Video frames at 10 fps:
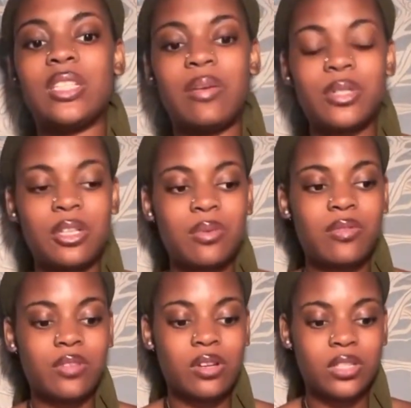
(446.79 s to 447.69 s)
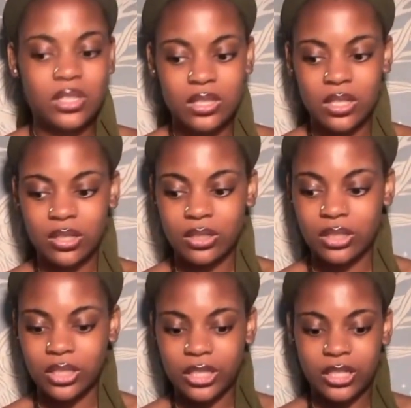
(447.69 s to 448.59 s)
I wish I would have thought of this like
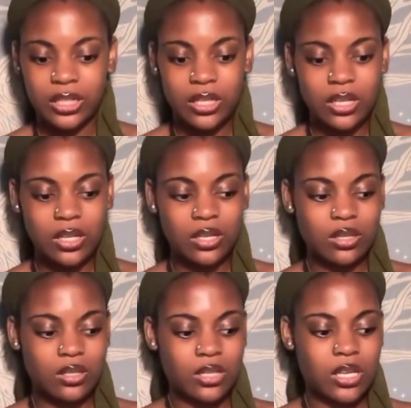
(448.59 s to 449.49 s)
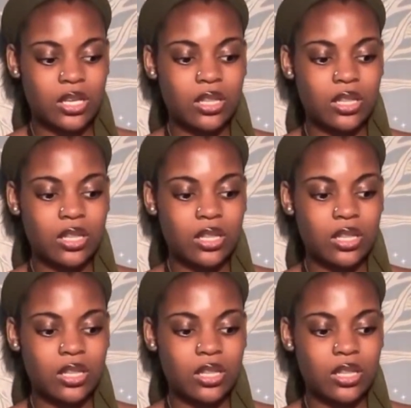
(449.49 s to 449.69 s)
earlier in the day,